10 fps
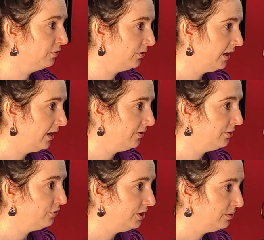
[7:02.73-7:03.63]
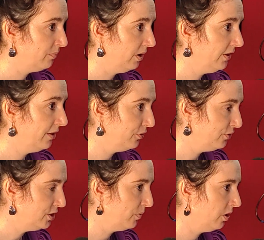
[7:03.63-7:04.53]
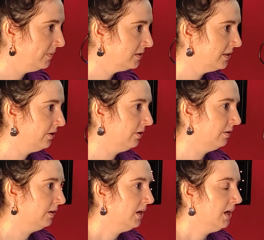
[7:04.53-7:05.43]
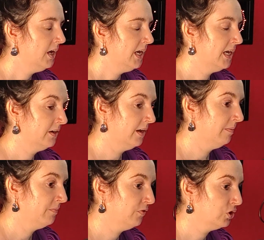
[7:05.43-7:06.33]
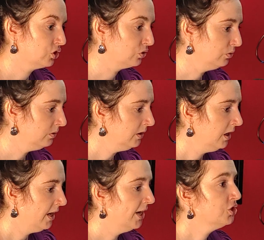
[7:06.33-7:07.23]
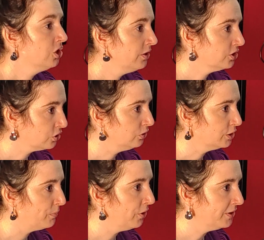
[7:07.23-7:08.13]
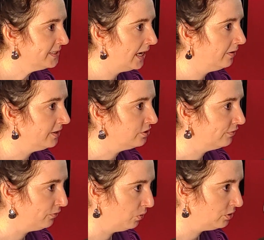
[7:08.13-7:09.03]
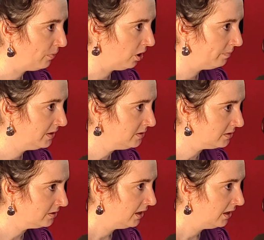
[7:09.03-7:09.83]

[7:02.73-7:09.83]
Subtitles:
for the other three departments that are in for the school. Mm. As you know, the school is broken down into 4 departments.